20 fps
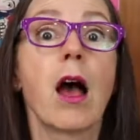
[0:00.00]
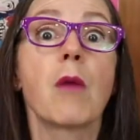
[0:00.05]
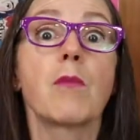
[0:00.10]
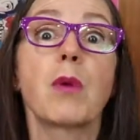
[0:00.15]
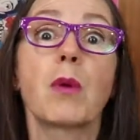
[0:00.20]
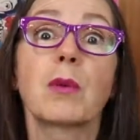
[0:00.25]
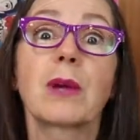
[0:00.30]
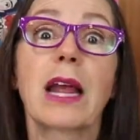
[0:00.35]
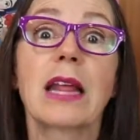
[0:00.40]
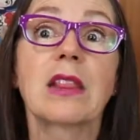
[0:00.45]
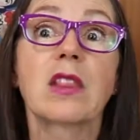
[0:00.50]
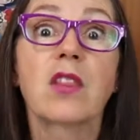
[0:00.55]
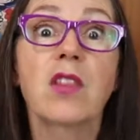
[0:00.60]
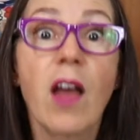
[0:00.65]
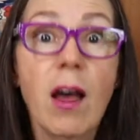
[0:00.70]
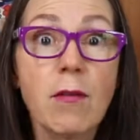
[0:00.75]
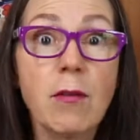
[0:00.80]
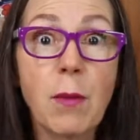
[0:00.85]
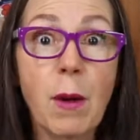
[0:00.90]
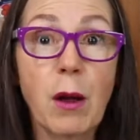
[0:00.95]
But what I
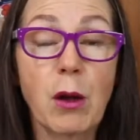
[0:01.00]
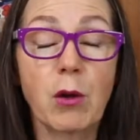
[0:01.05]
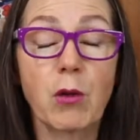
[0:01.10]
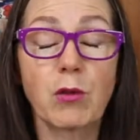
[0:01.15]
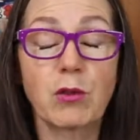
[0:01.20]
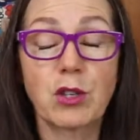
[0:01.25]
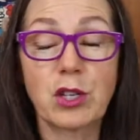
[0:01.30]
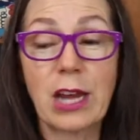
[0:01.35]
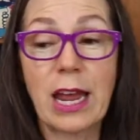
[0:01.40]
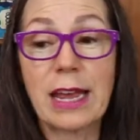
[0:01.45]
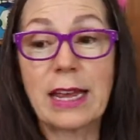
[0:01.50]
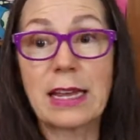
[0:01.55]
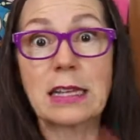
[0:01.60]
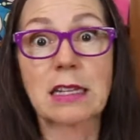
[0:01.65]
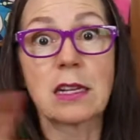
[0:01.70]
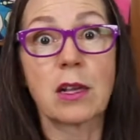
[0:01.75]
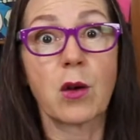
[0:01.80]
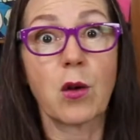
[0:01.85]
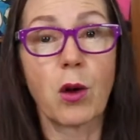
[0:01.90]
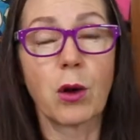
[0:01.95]
love about crochet is
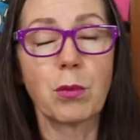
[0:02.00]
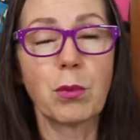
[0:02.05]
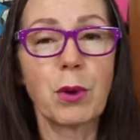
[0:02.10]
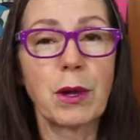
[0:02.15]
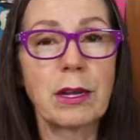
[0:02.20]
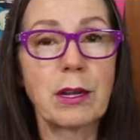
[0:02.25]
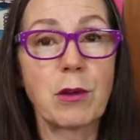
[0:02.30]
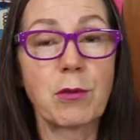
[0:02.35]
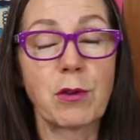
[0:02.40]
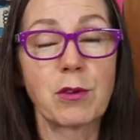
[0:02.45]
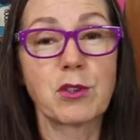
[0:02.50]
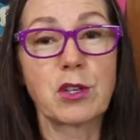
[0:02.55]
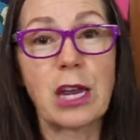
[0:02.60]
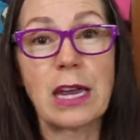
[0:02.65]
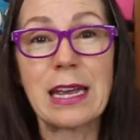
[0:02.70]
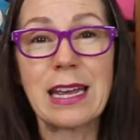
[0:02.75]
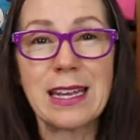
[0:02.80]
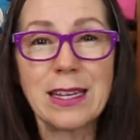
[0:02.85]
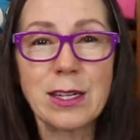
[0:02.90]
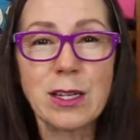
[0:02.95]
incorporating
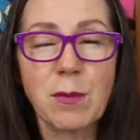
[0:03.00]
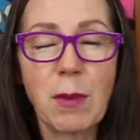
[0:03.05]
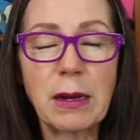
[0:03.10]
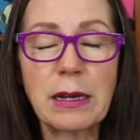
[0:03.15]
crochet into my